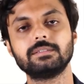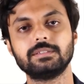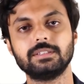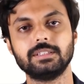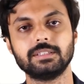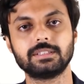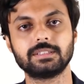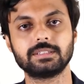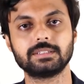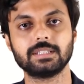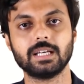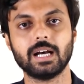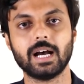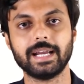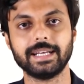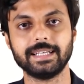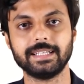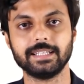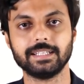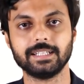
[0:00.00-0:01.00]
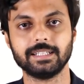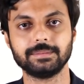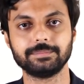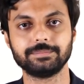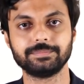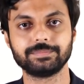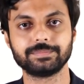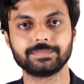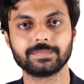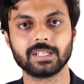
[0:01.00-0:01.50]
this idea.
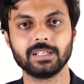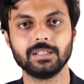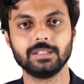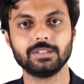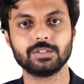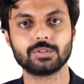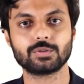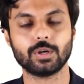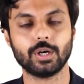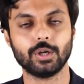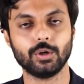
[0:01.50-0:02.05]
So I